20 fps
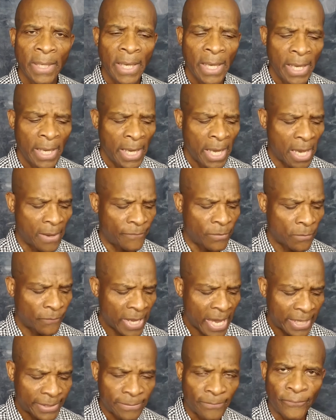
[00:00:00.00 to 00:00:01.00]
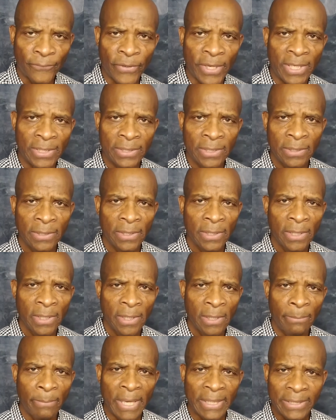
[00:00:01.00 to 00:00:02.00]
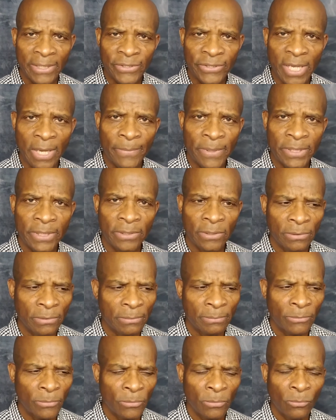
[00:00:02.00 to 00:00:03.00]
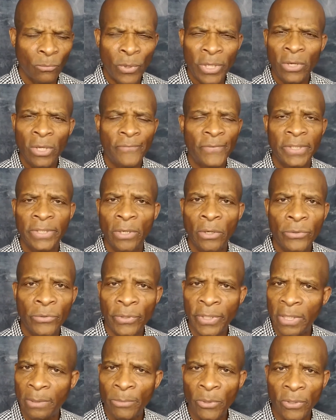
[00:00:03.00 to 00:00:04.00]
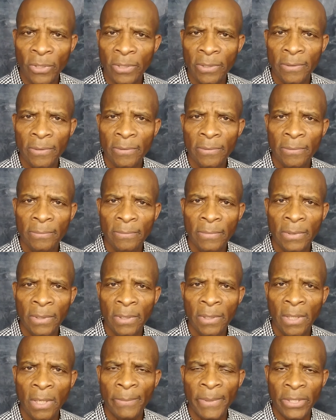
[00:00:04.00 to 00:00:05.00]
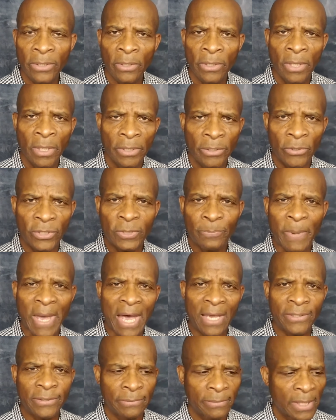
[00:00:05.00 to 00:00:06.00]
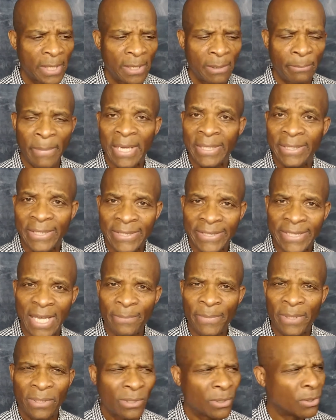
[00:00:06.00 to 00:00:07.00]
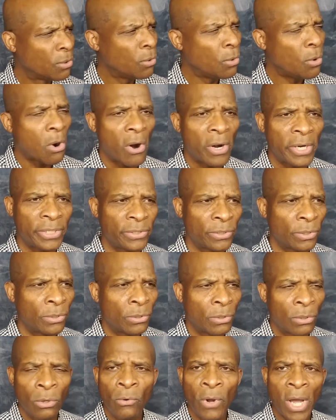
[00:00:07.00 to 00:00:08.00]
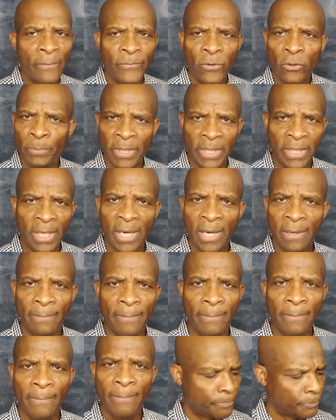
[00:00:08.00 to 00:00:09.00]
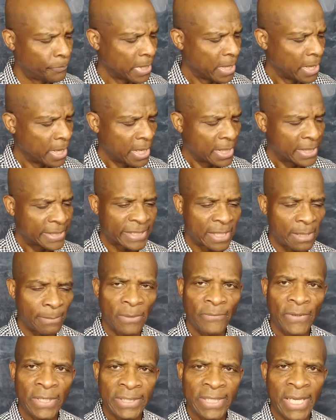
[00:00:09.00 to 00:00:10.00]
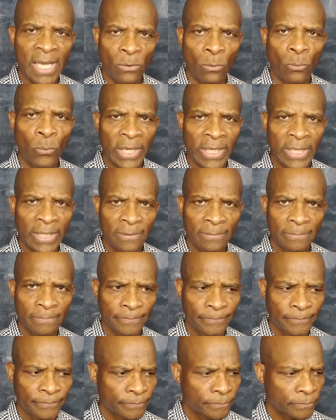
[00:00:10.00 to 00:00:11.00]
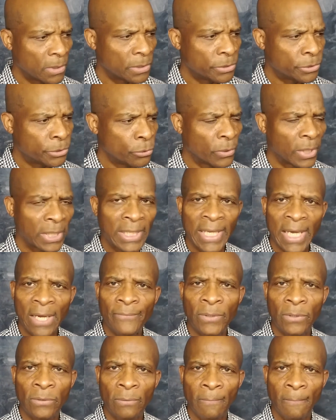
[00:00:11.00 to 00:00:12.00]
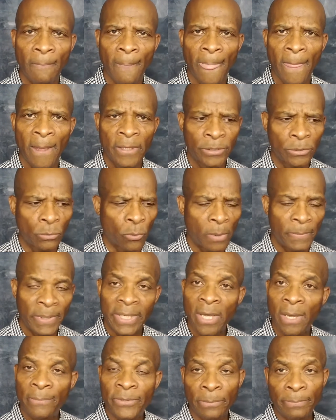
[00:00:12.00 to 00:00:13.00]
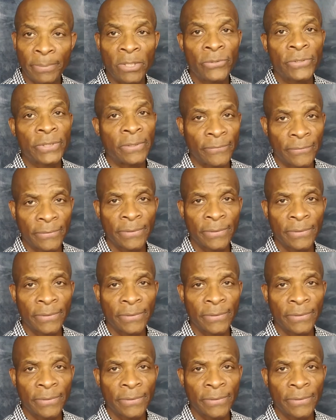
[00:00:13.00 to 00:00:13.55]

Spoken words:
Have you ever had some friends make this statement to you? We don't even know you anymore. I mean, your spouse make the statement, who are you? Who have you become? Some of us take winning to a level to where it becomes abusive,